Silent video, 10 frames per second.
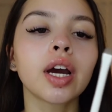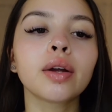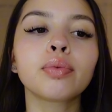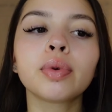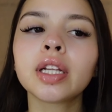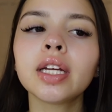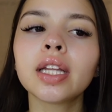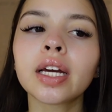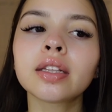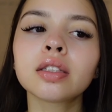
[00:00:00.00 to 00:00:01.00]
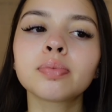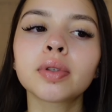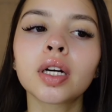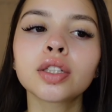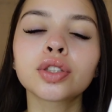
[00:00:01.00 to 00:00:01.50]
I really like this
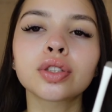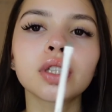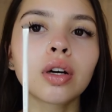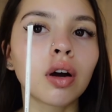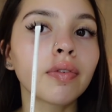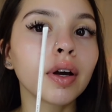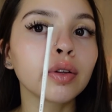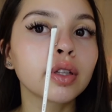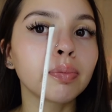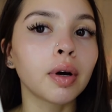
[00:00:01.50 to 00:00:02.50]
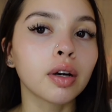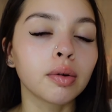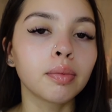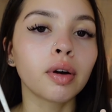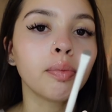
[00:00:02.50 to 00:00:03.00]
brush to carve out the
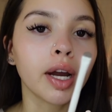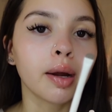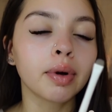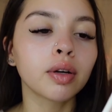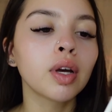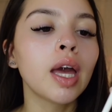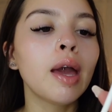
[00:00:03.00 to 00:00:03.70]
bottom of my eyebrow